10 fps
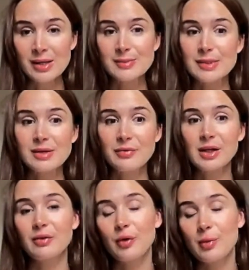
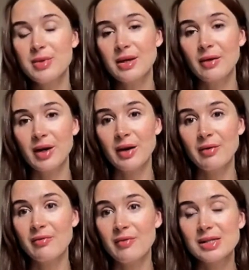Specifically for me, given I
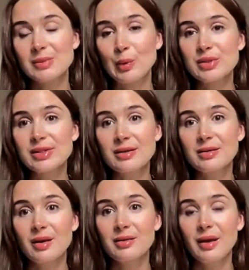invest mostly
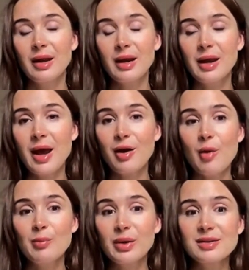in data and AI
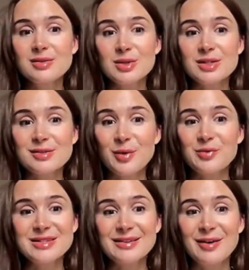companies, which is
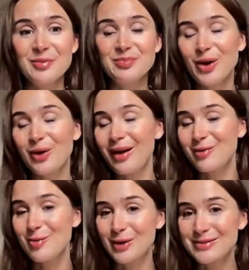obviously on, on
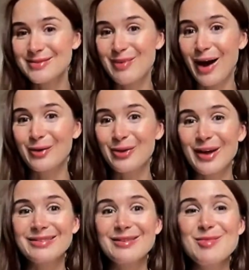everyone's mouth
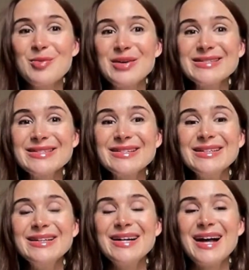at the moment.
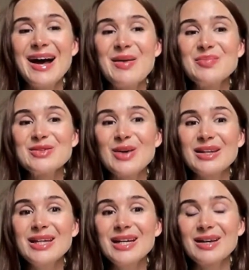Um, so I
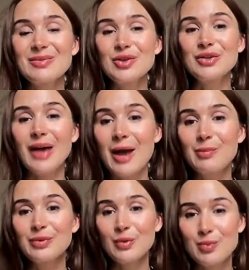think the
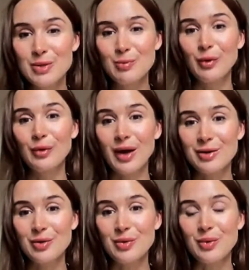types of people
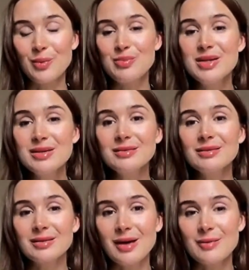that you meet,
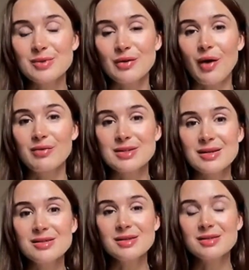the types of
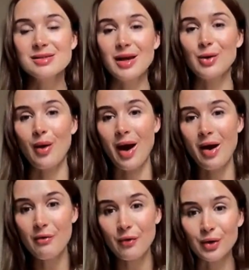conversations that you
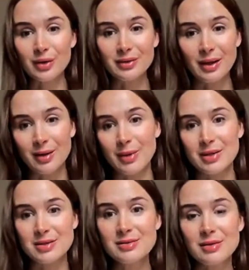have on a daily
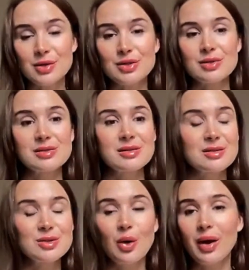basis are just
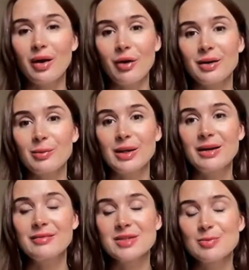so incredibly
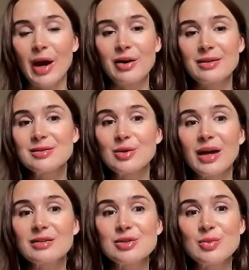inspiring. So
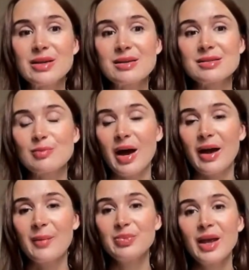that to me is
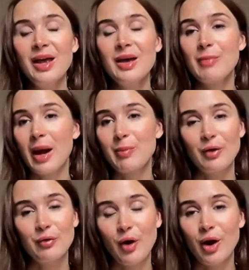my my
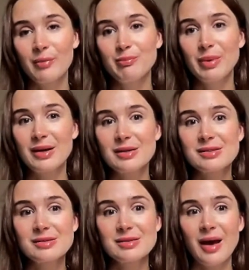far
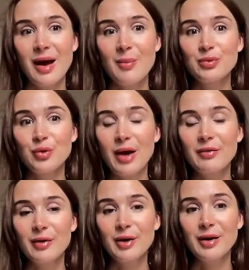biggest um,
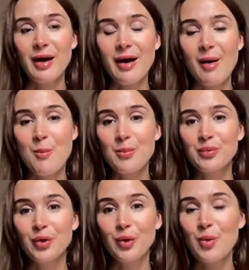driver um,
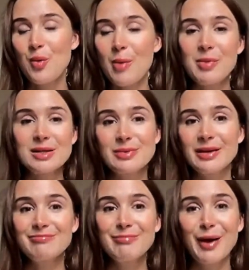to what makes
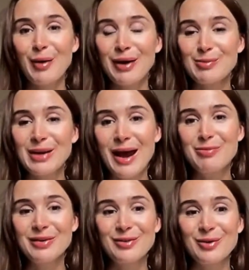me incredibly
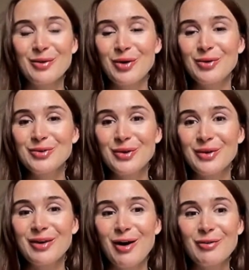happy to go to
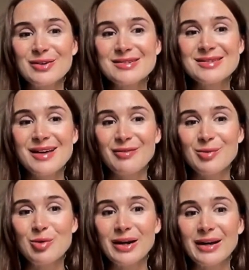the office every
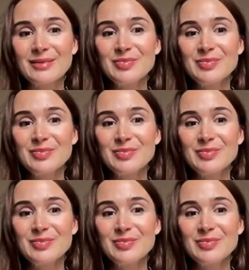morning.